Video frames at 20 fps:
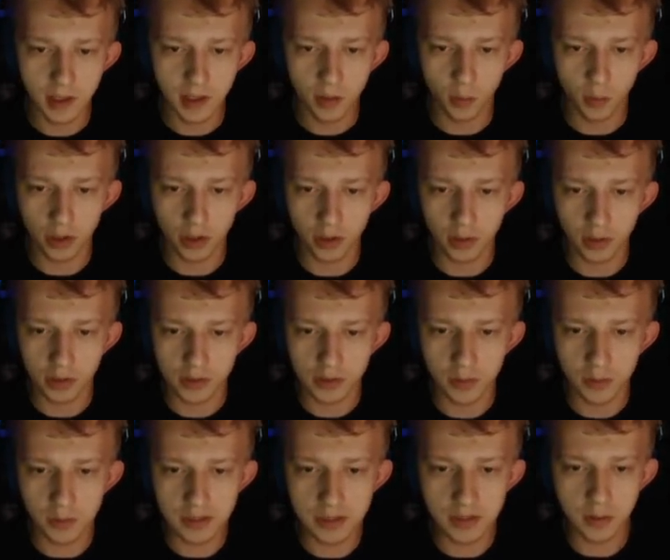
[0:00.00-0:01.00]
We're going to
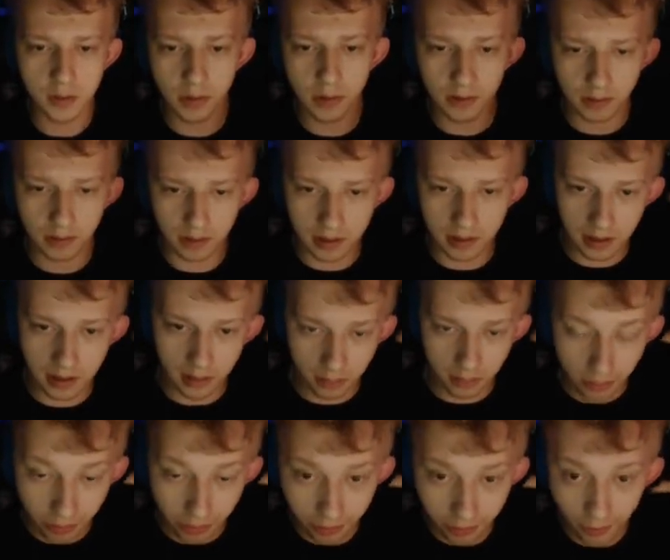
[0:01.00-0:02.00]
be doing the
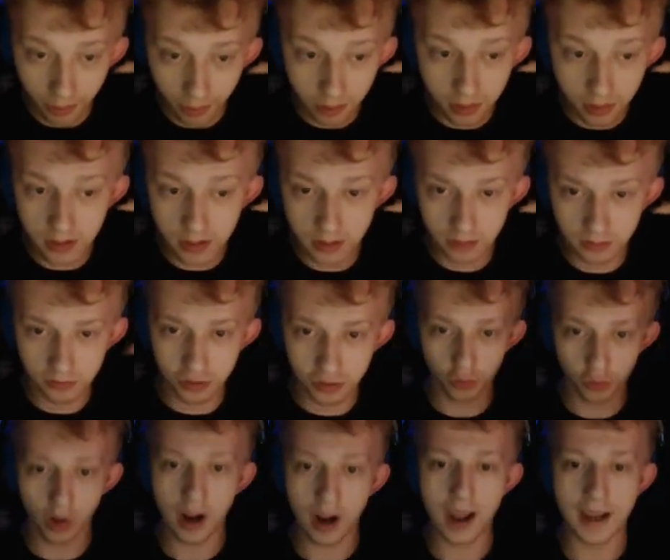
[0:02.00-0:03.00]
third
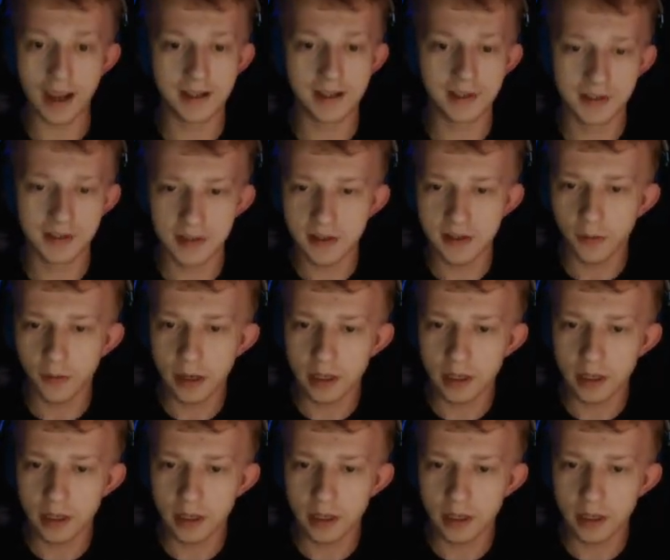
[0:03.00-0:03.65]
try to see if we